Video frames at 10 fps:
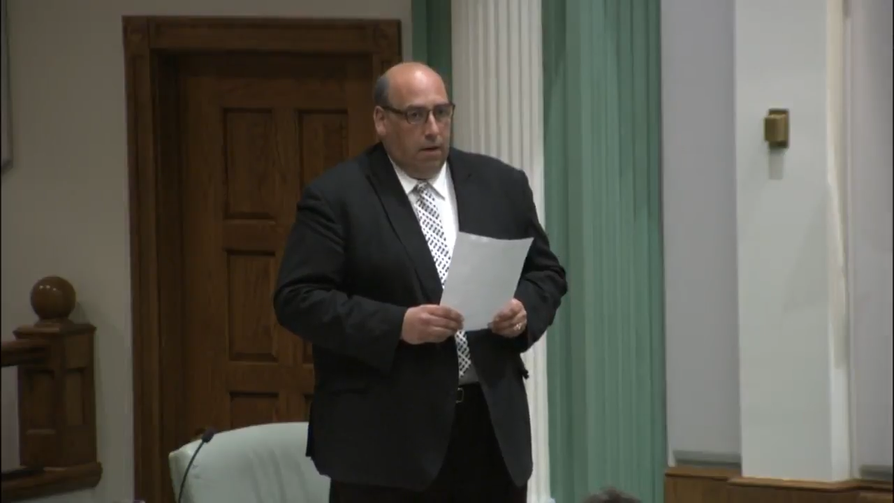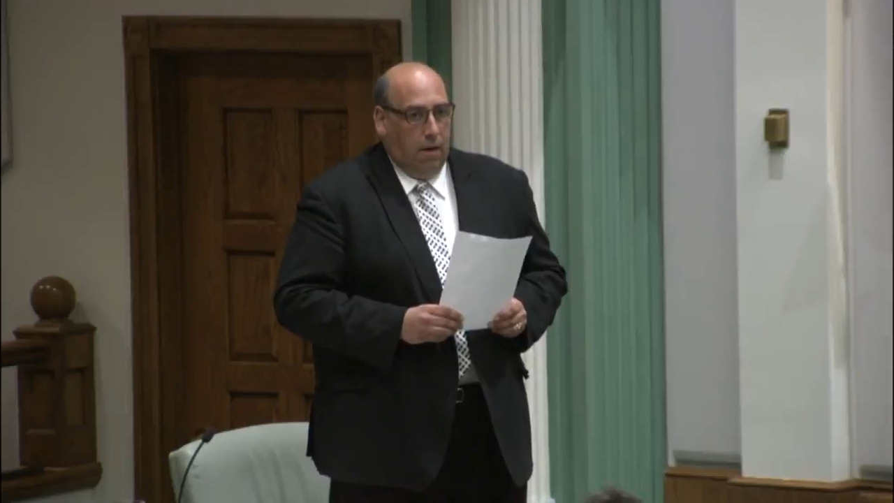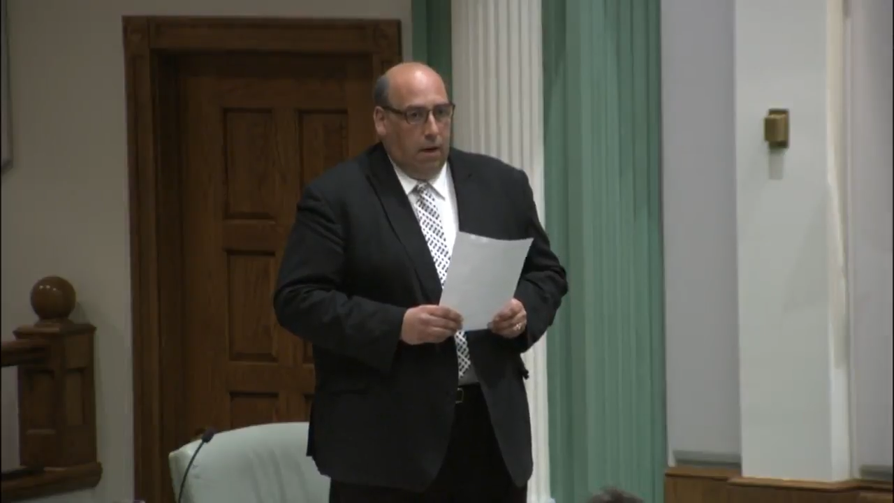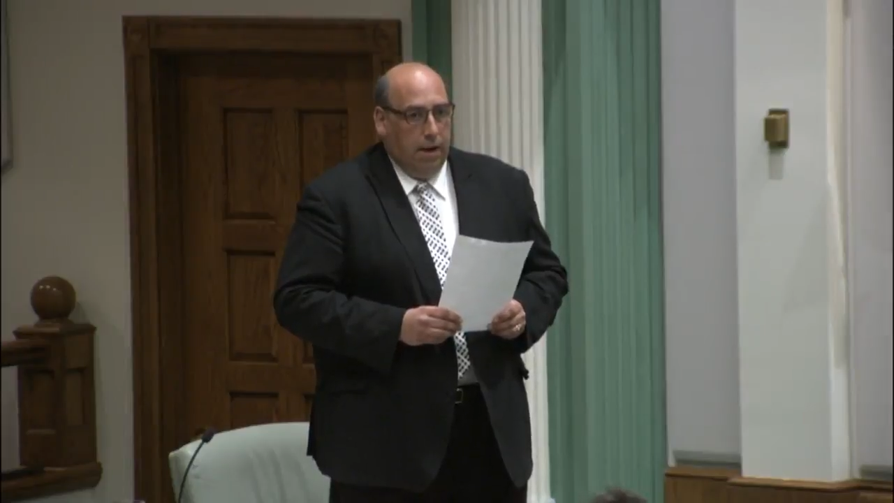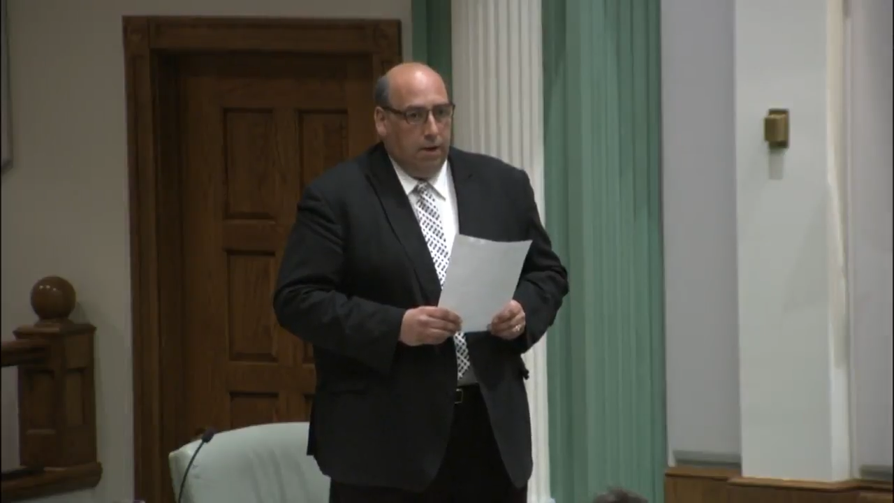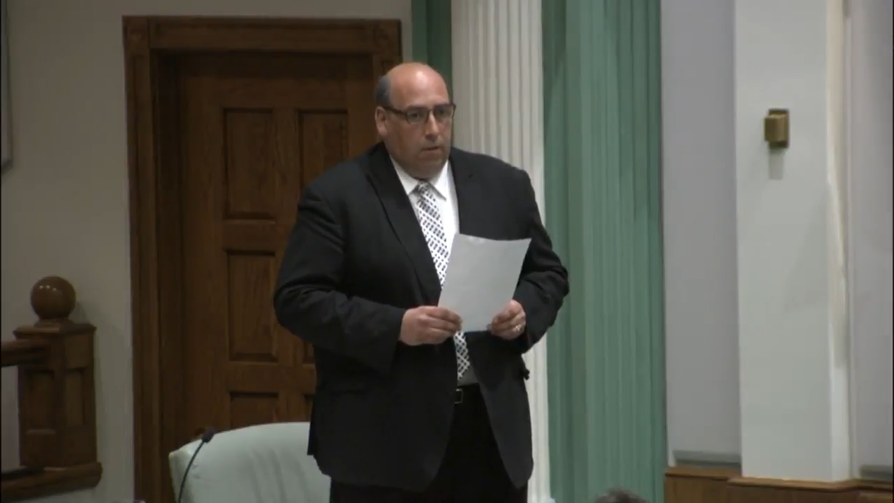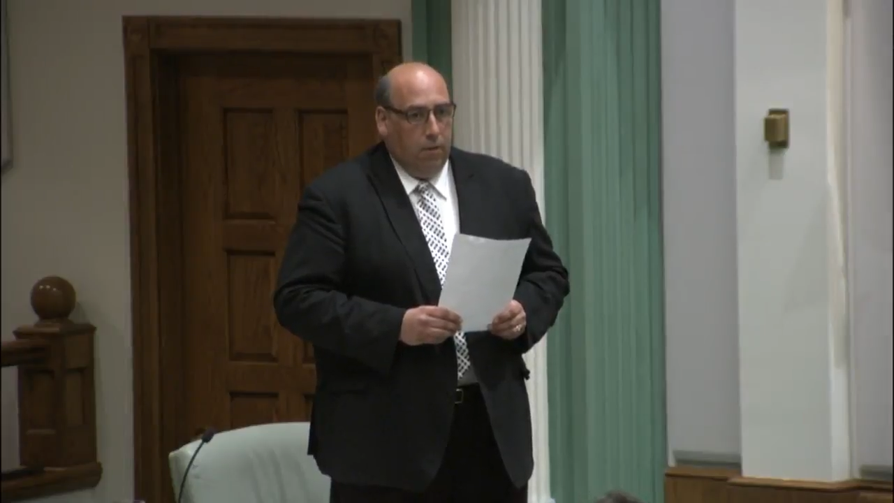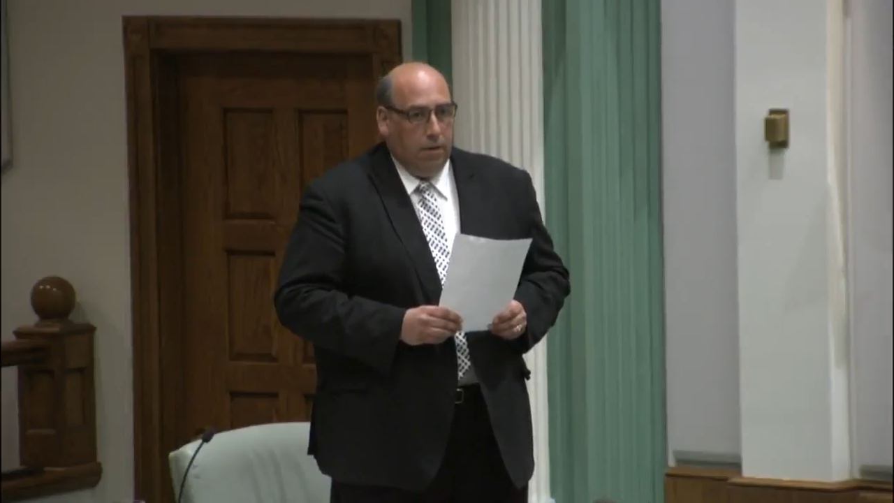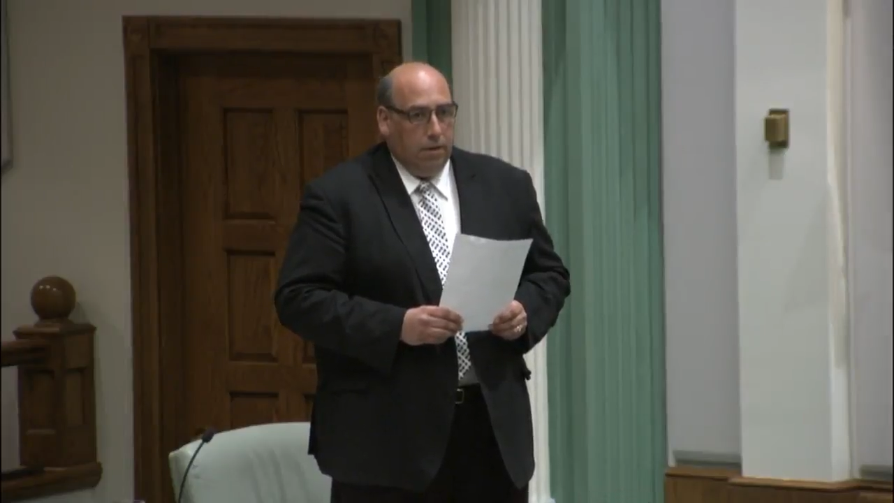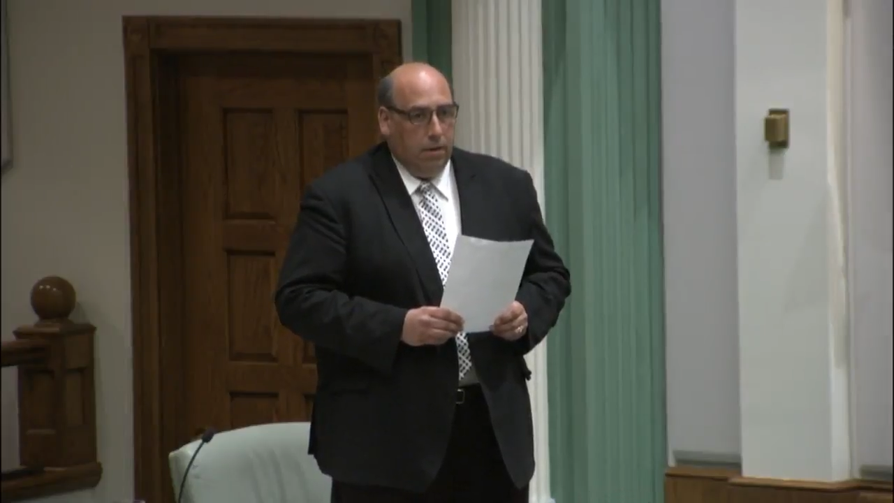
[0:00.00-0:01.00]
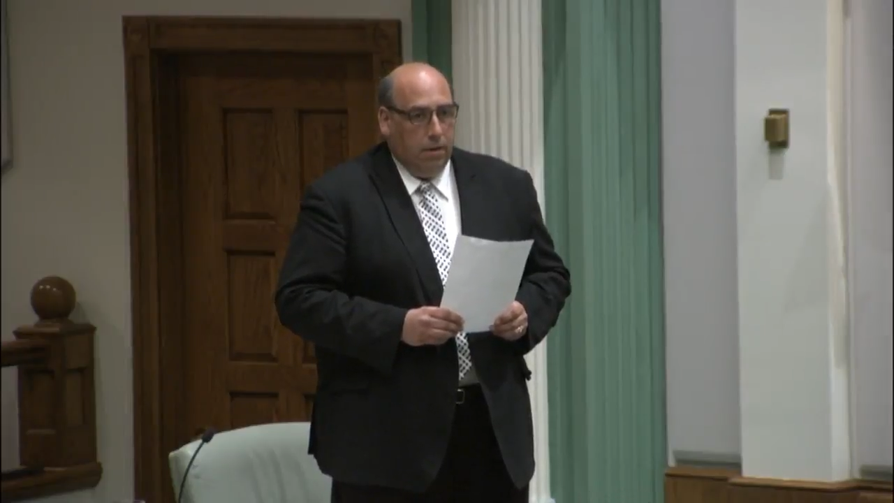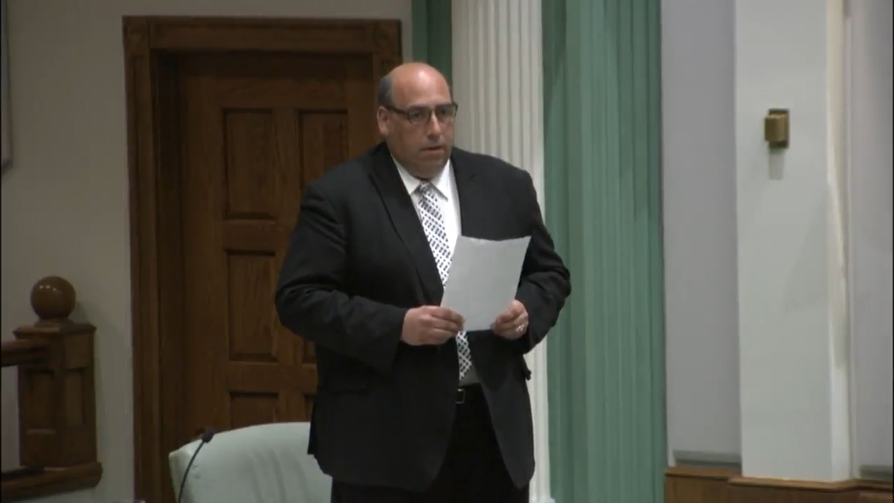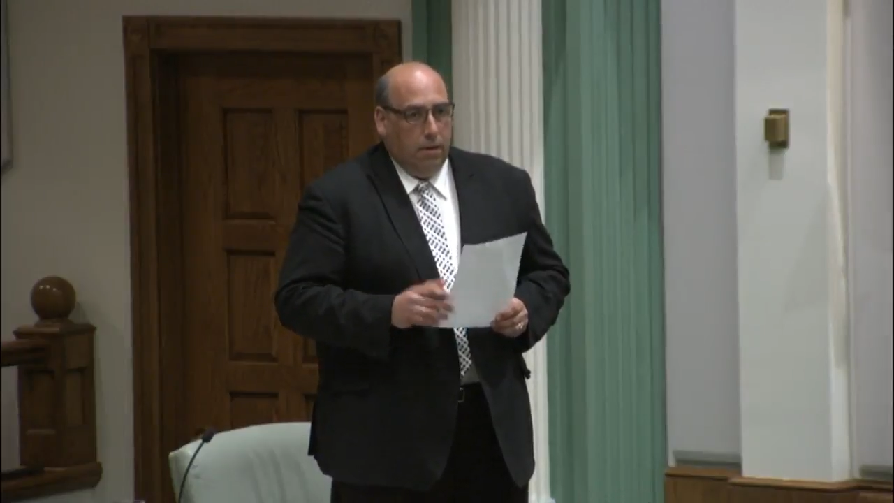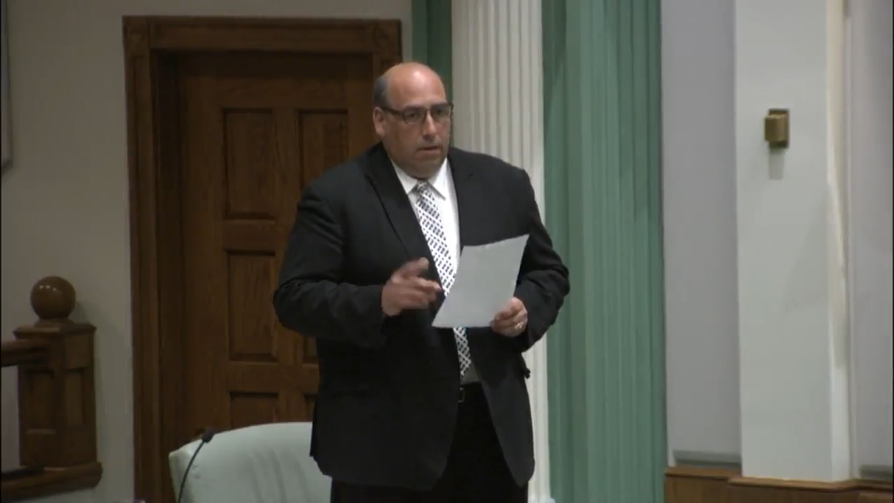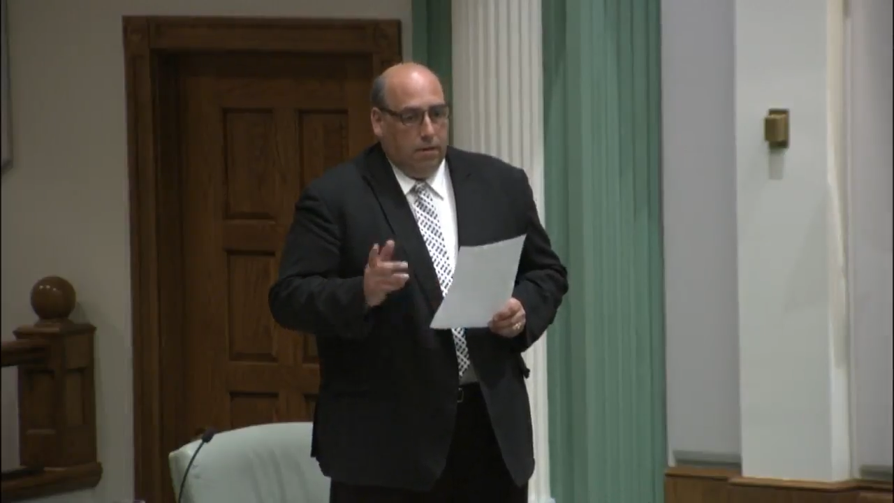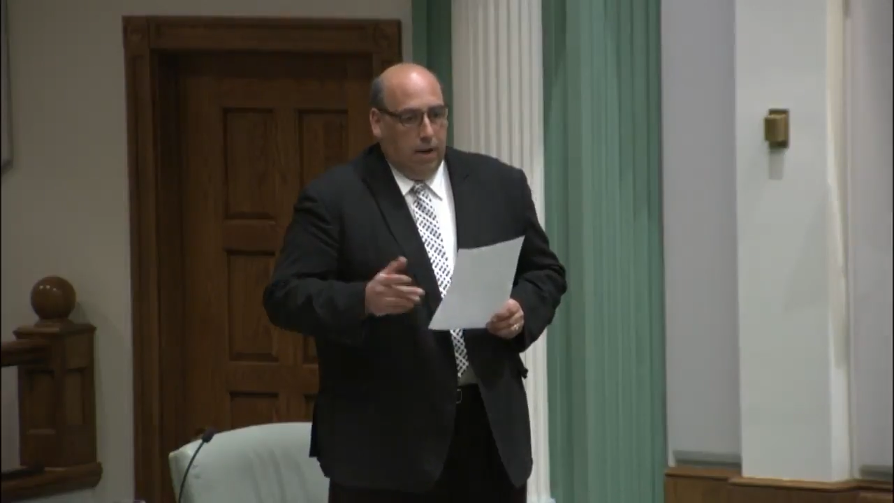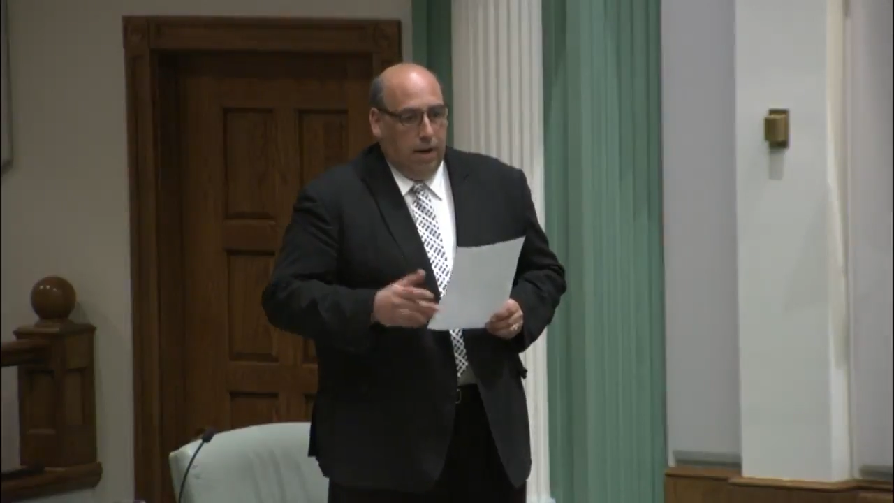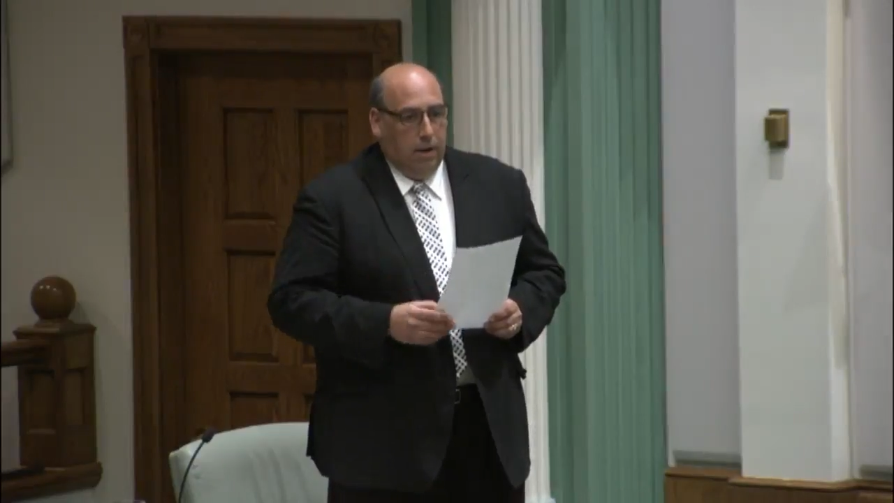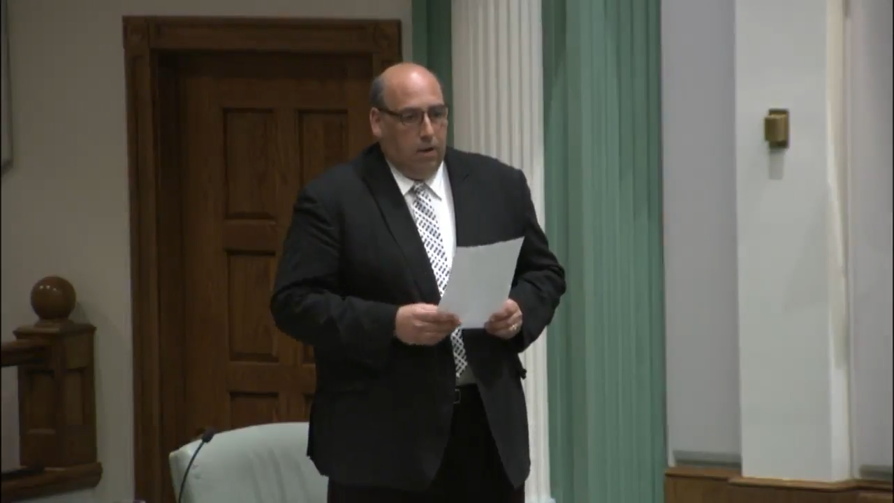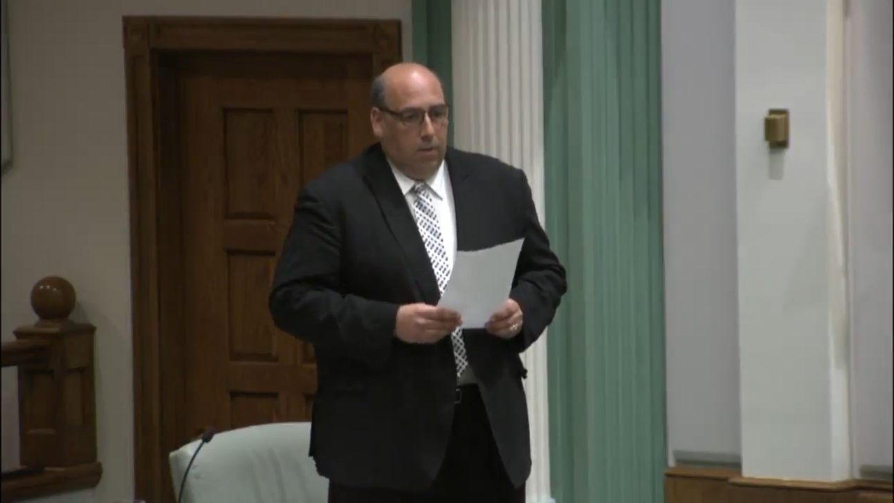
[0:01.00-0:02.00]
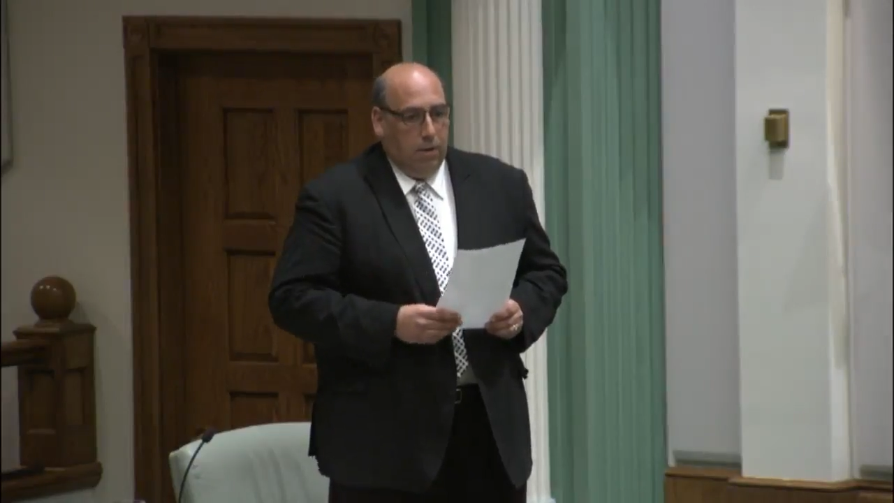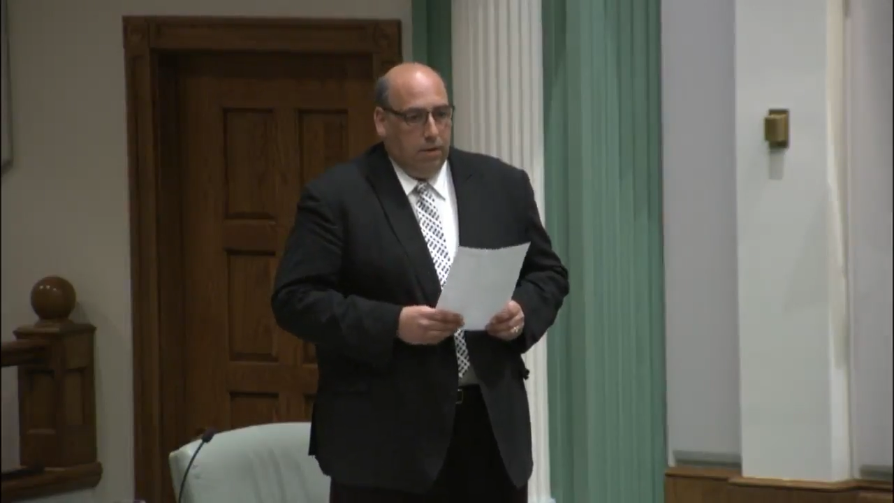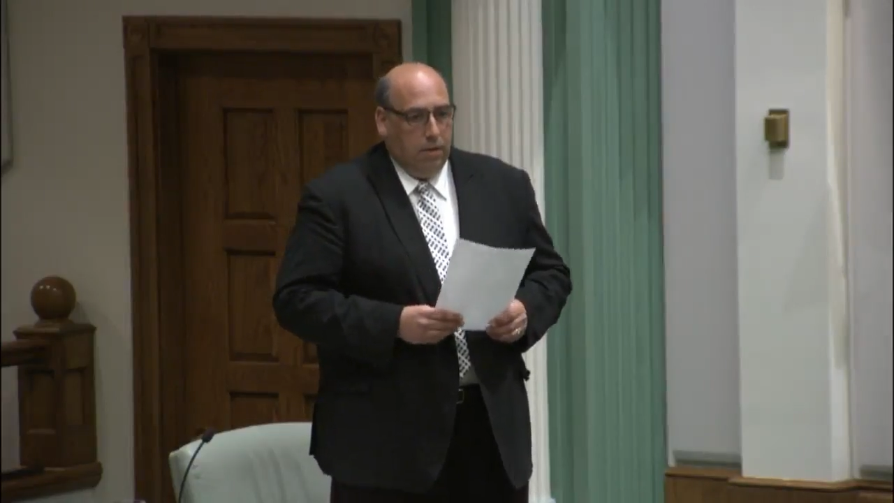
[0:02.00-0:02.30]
I know it. They know it.